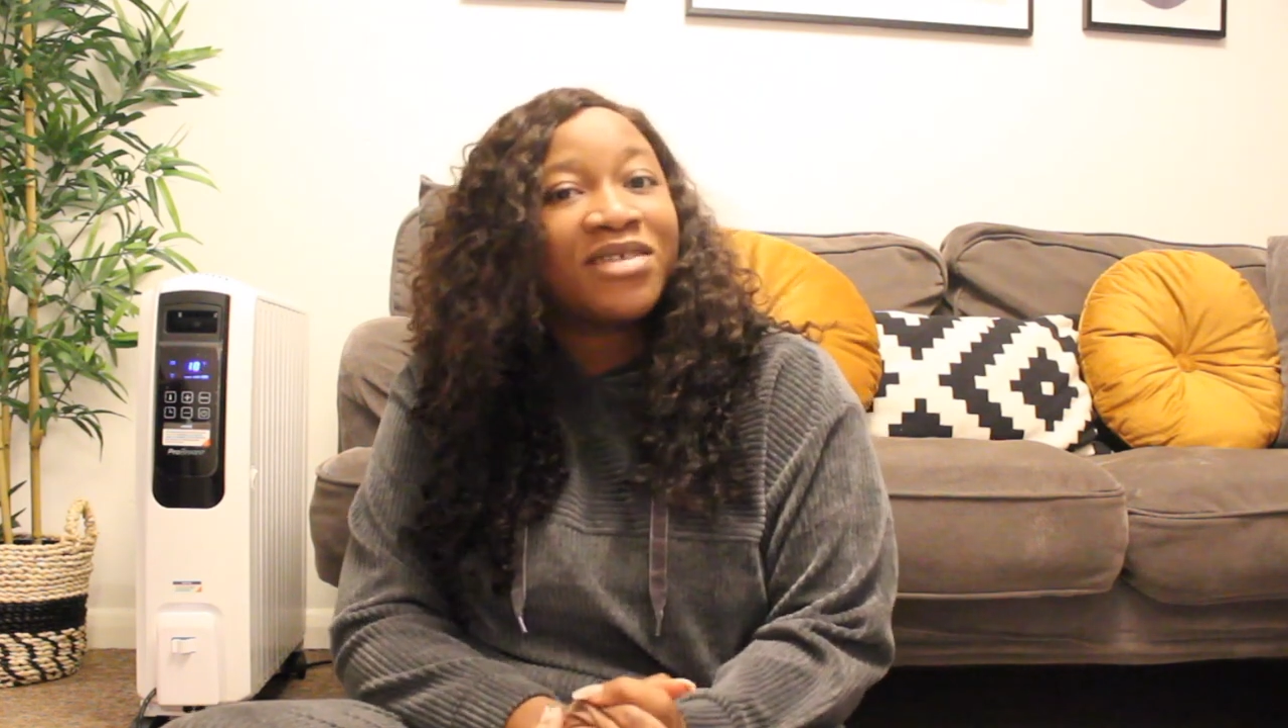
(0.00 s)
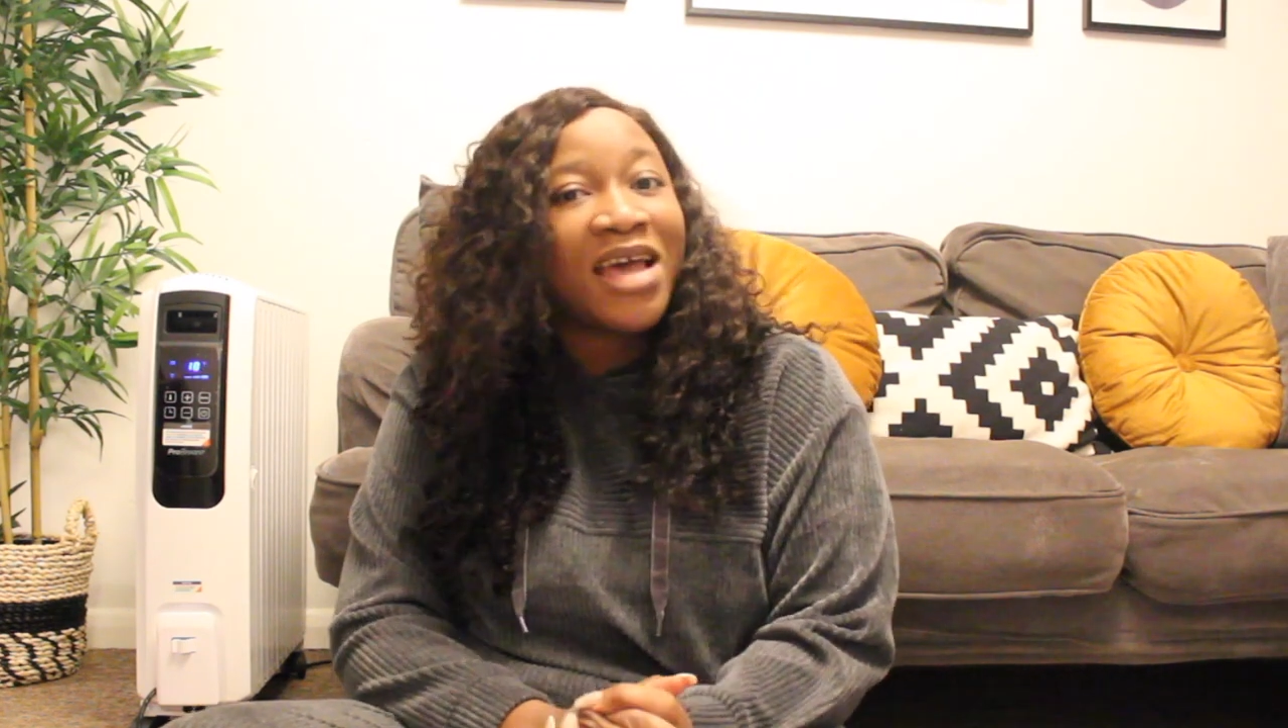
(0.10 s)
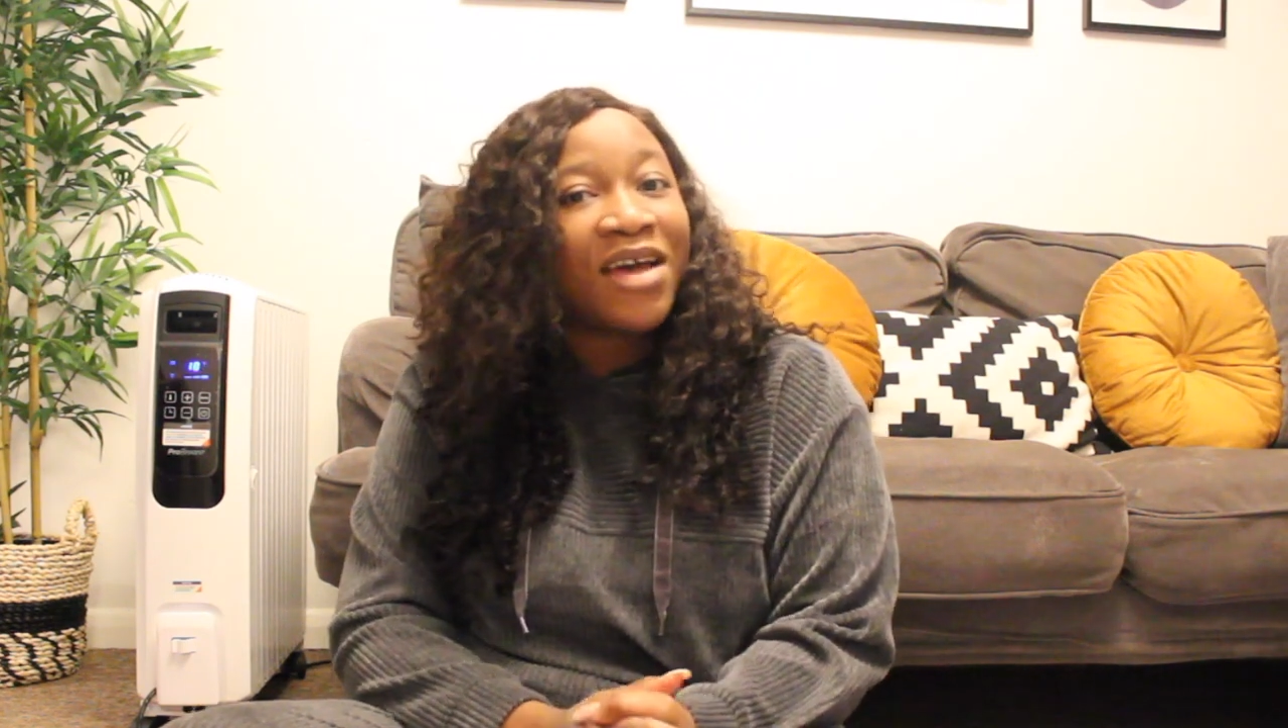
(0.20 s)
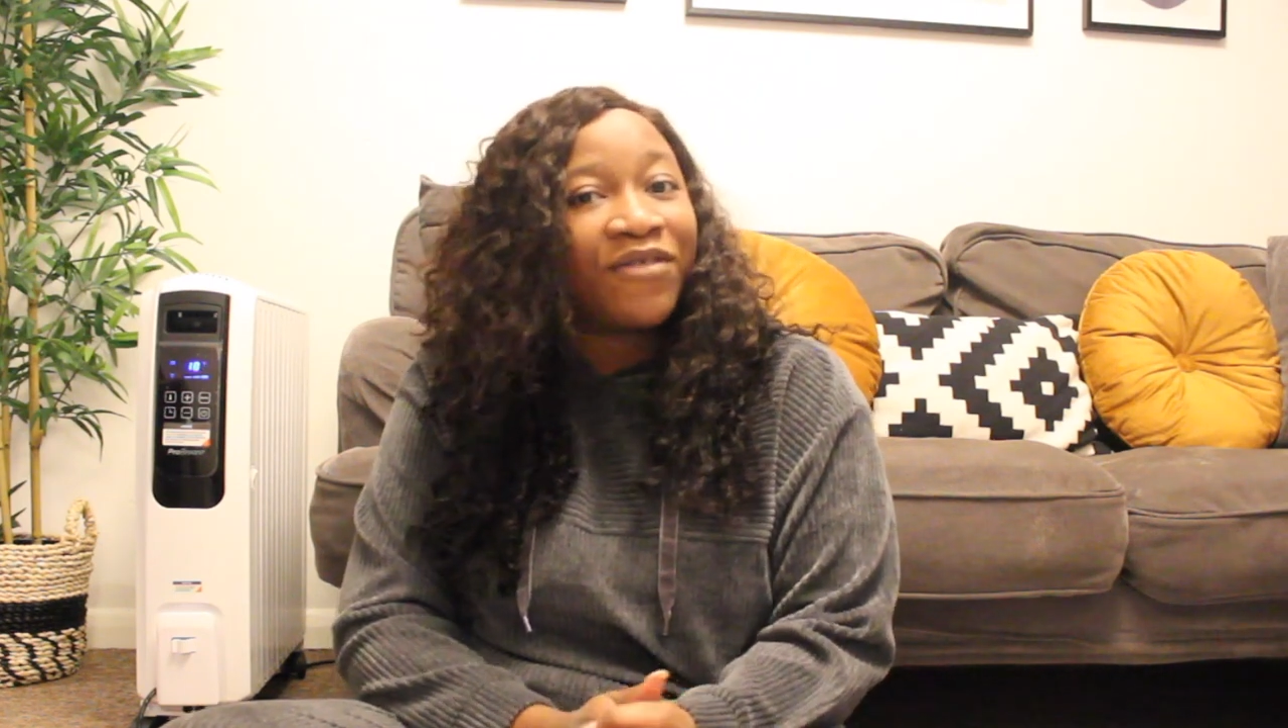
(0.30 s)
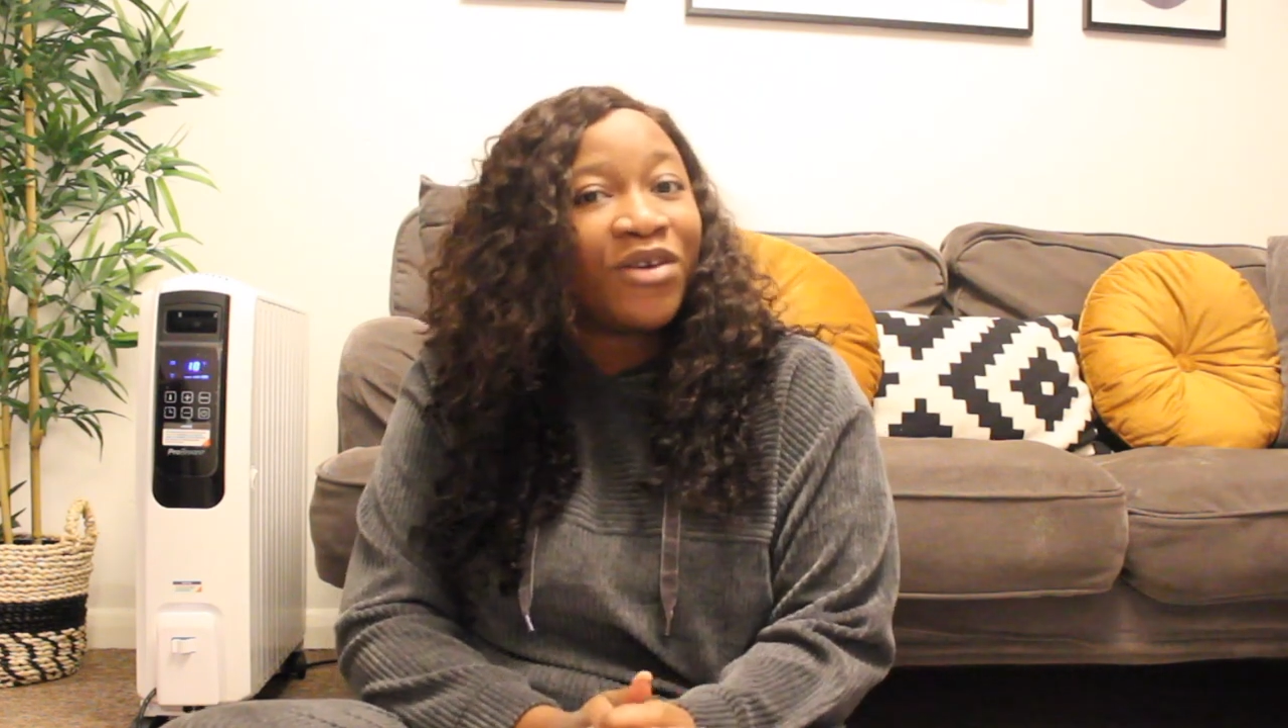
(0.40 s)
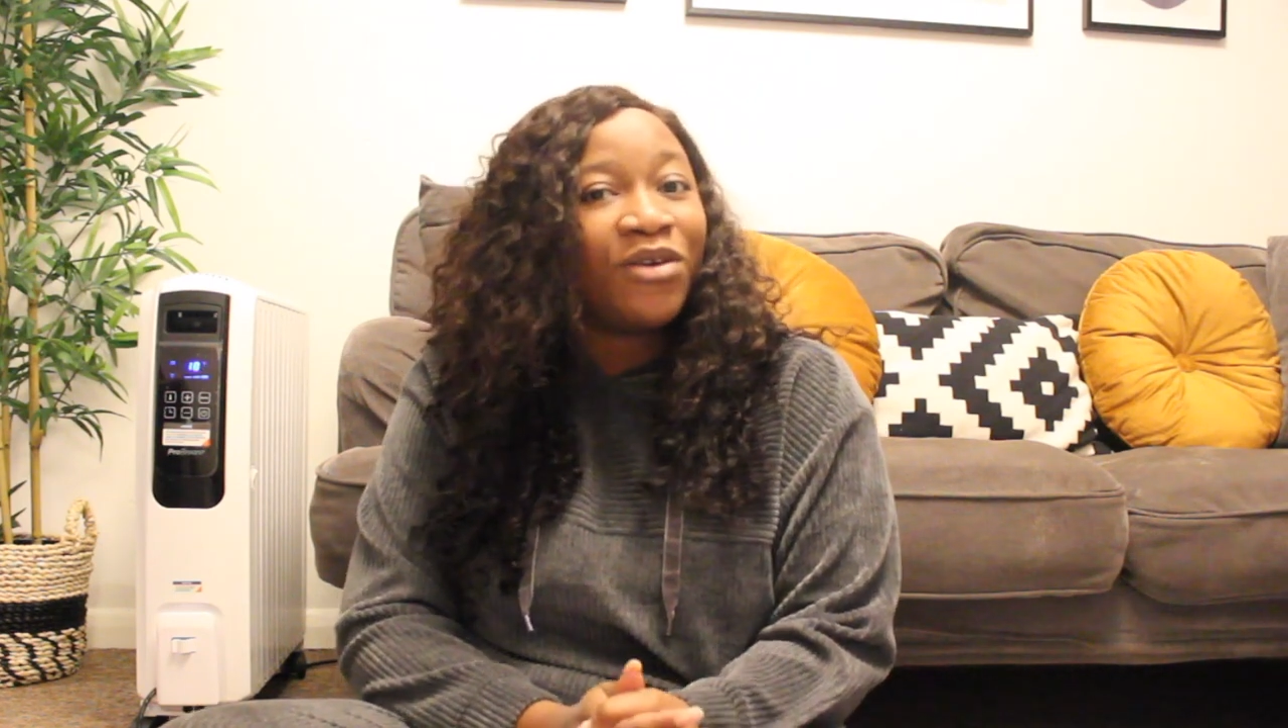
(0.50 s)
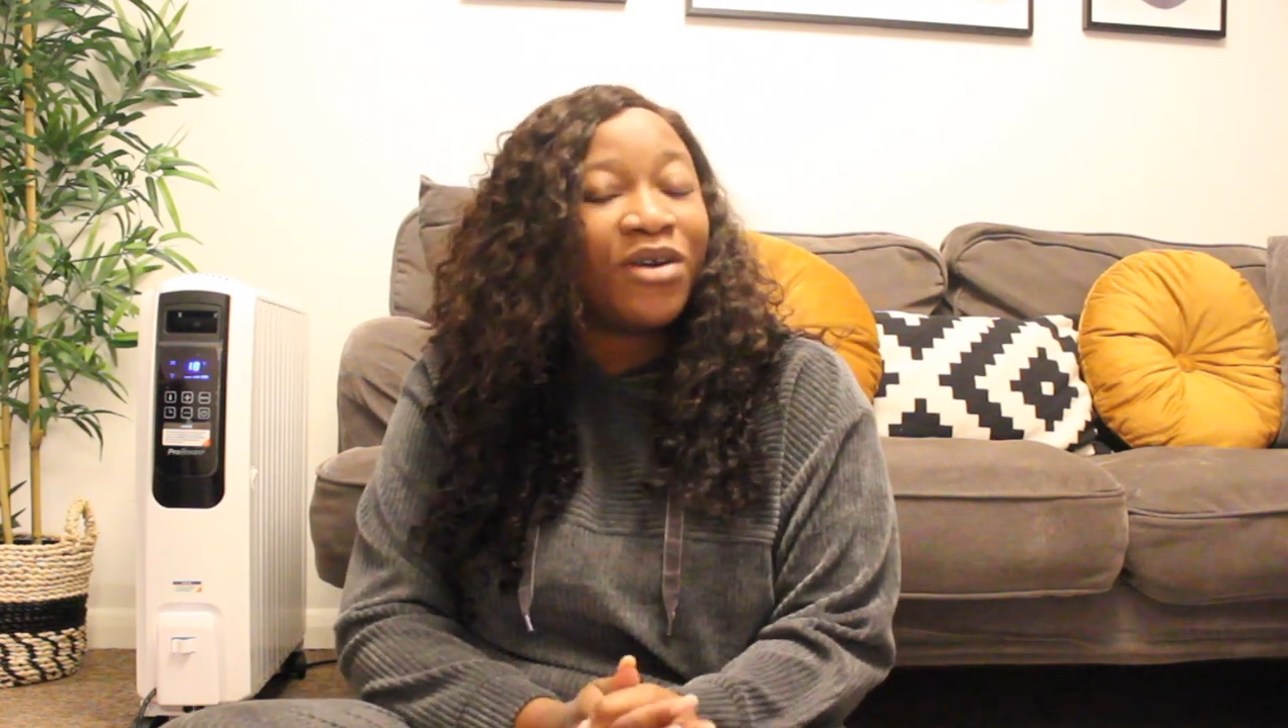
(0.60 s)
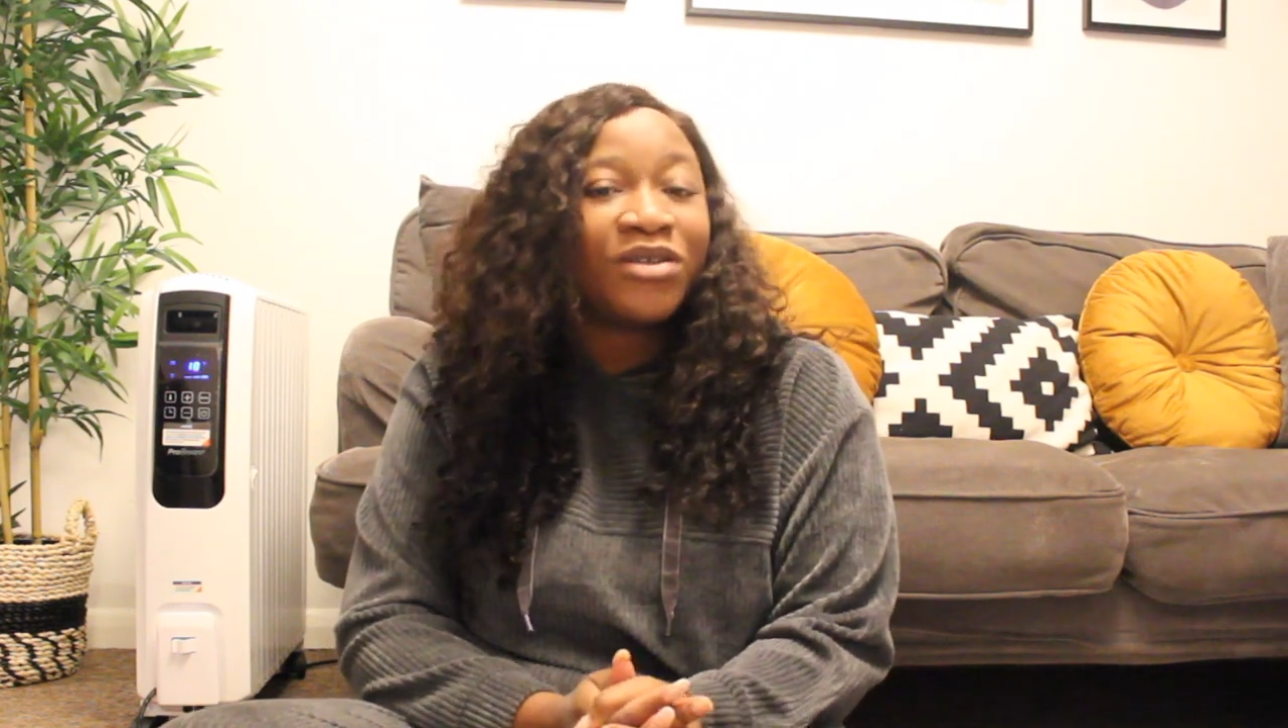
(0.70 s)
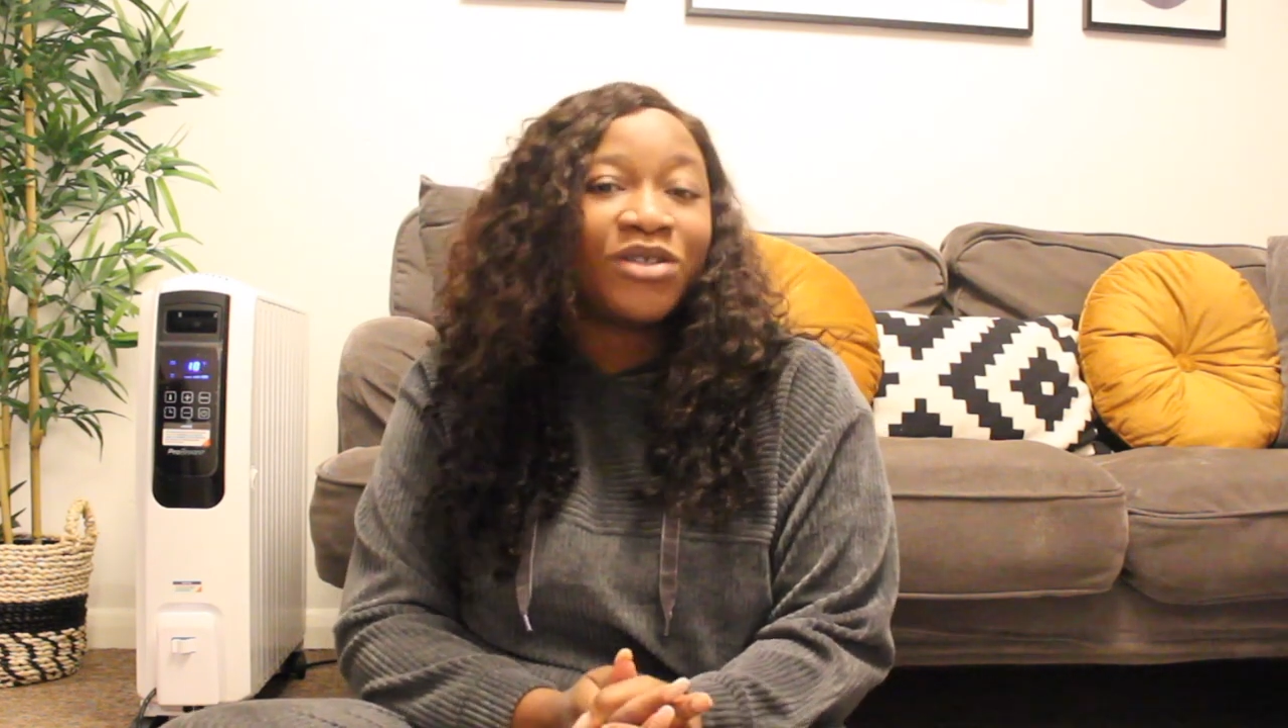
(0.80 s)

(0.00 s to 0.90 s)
to have you